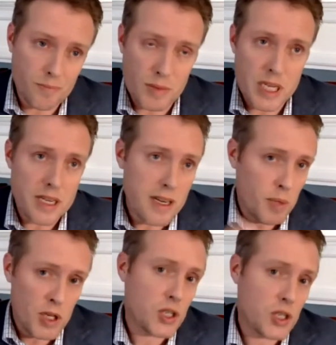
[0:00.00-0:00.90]
meet a
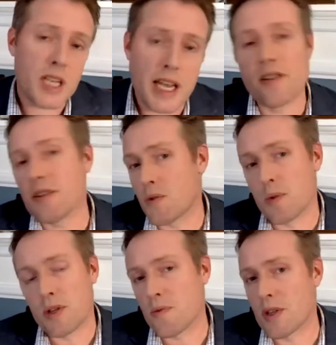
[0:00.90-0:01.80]
bunch of standards
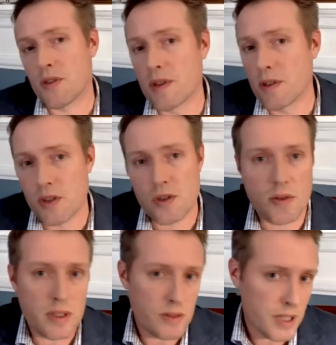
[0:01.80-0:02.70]
which ridgefield
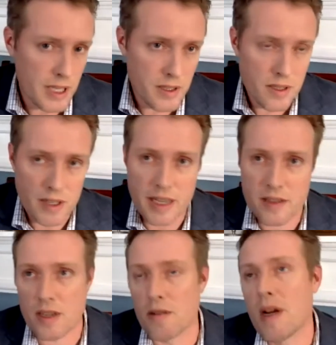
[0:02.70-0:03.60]
historical does okay
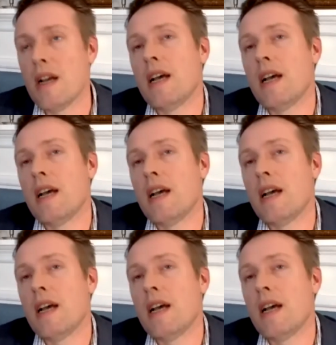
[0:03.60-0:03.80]
so